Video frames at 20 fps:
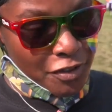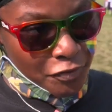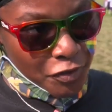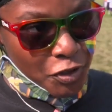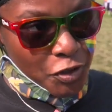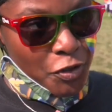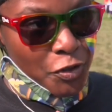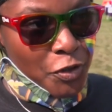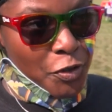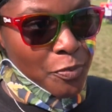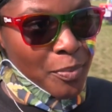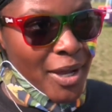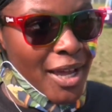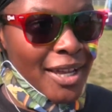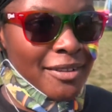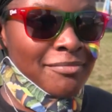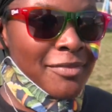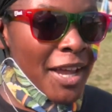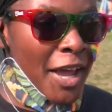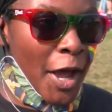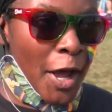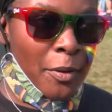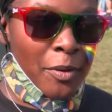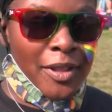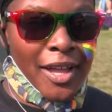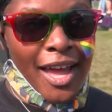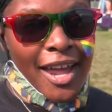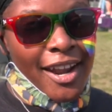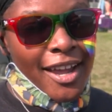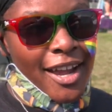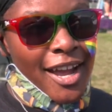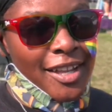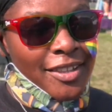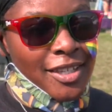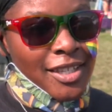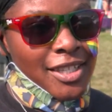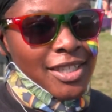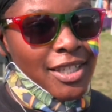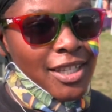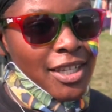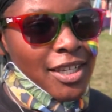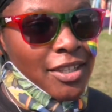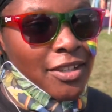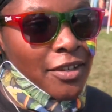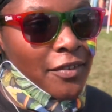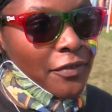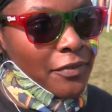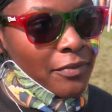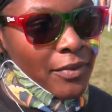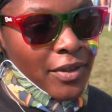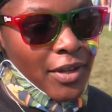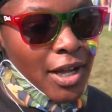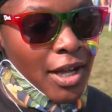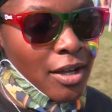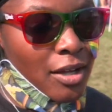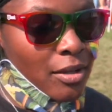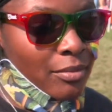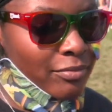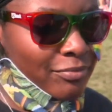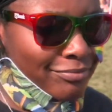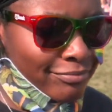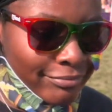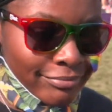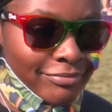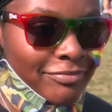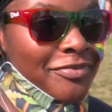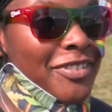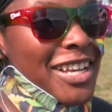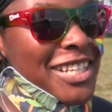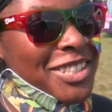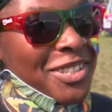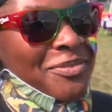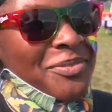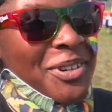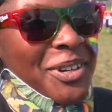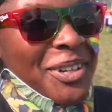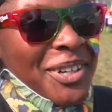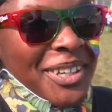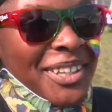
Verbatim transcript: of school, but I'm glad I got to see the um, festival.